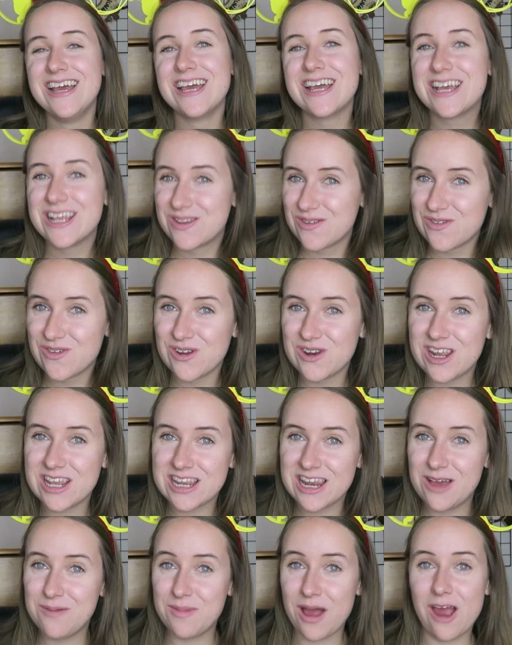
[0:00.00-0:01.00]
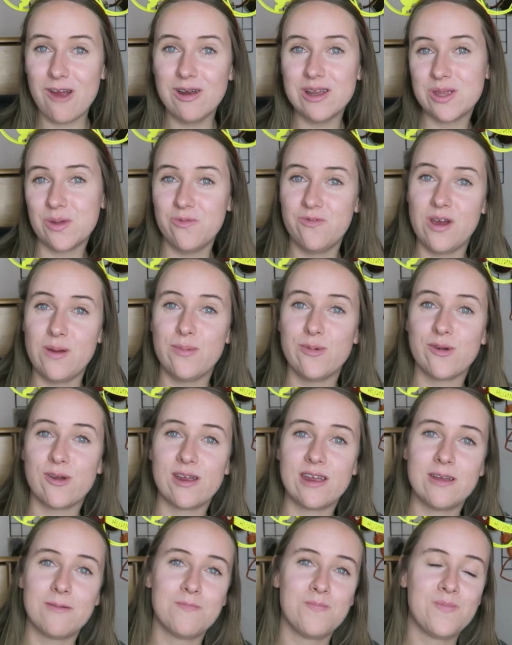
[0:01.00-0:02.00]
Because we've got Disneyland Paris in
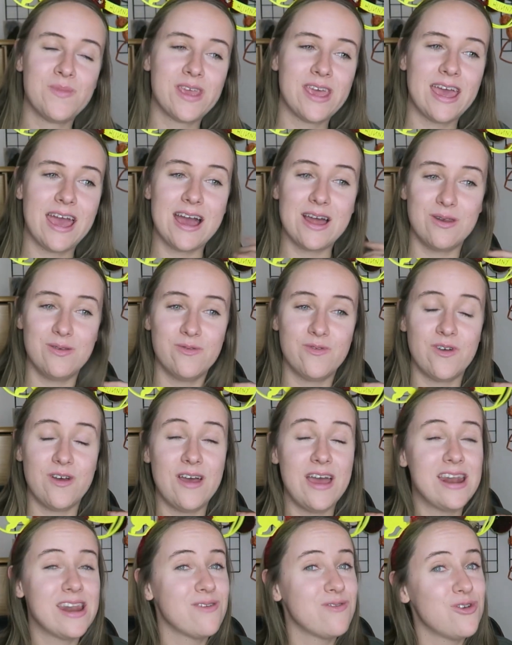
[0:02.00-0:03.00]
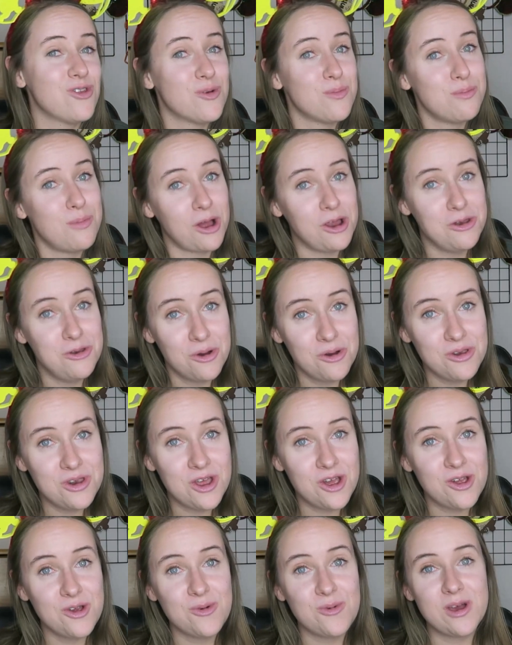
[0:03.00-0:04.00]
February. And for any of you that might not
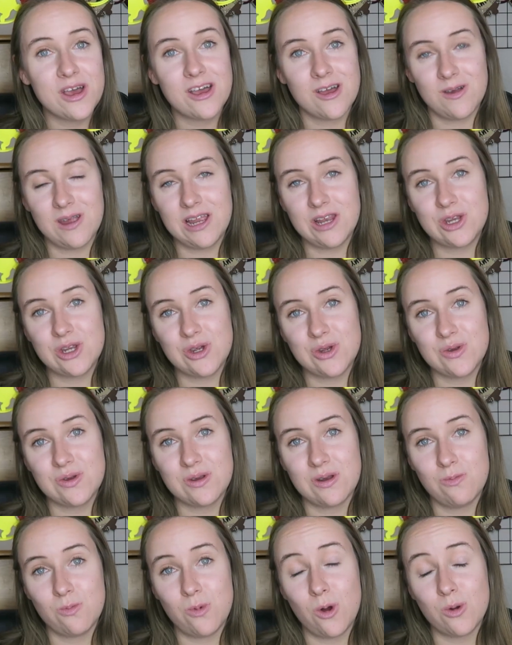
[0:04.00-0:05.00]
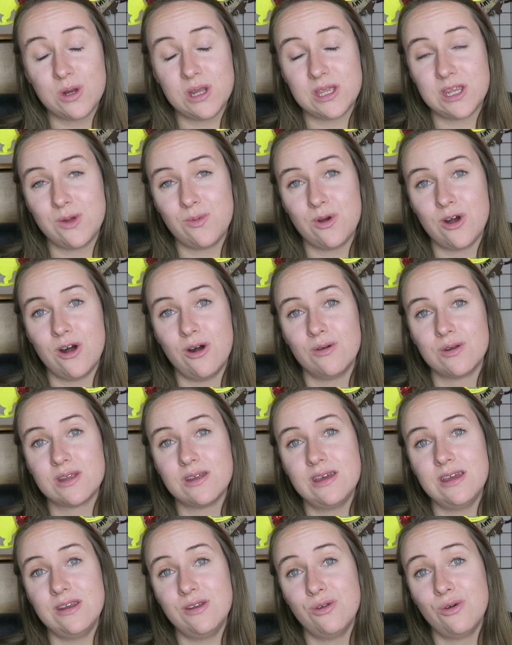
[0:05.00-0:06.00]
know, we're going to Walt Disney World
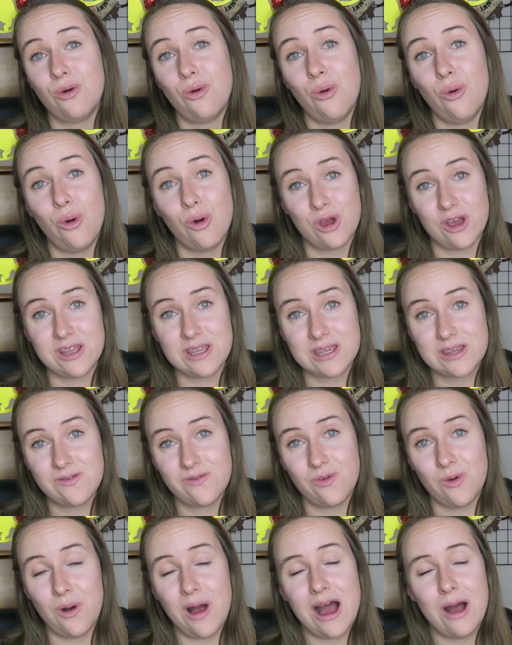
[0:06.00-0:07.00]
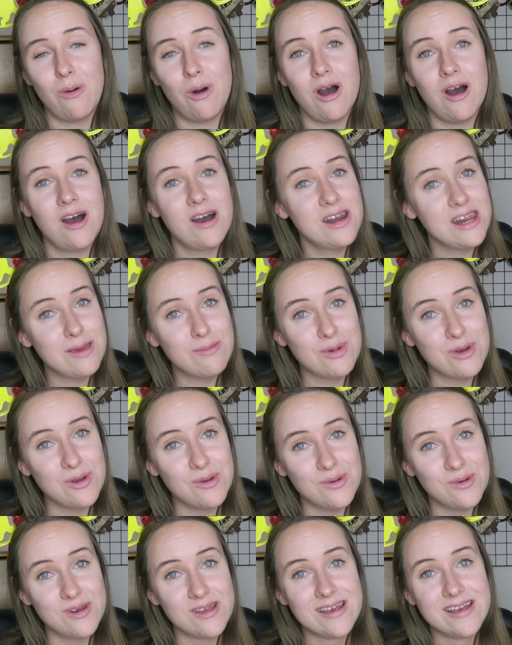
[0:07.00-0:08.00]
in August for our
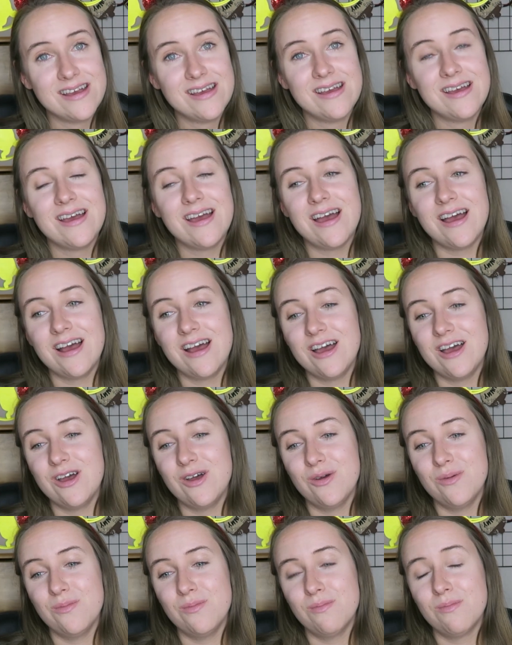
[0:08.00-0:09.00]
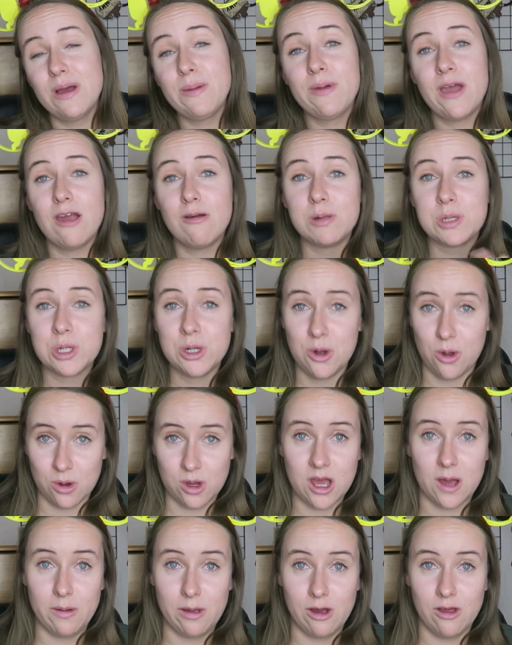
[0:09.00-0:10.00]
honeymoon. My parents are not
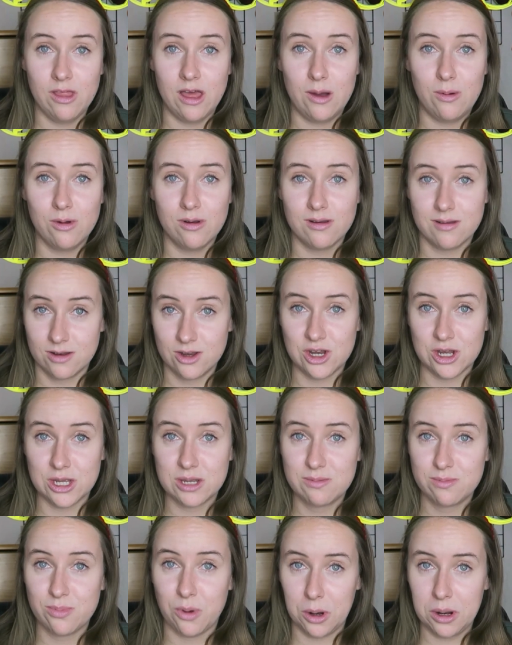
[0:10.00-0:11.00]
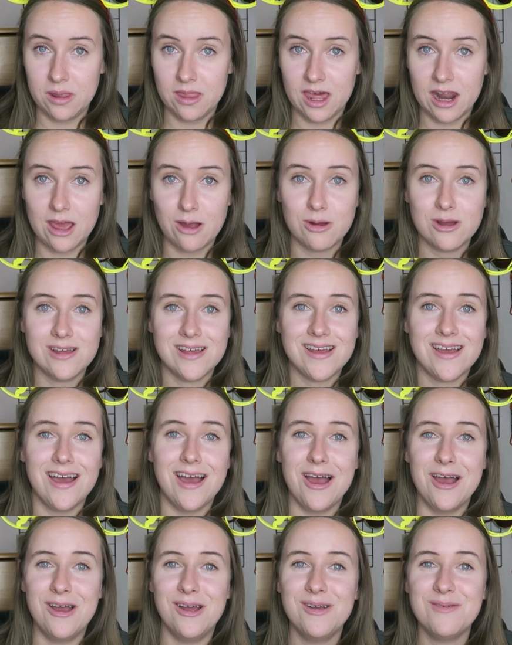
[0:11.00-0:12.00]
coming on that one, just pointing that
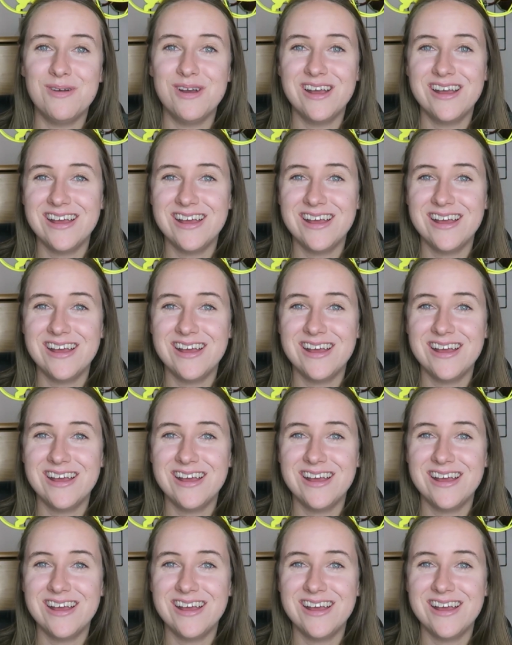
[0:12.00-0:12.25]
out.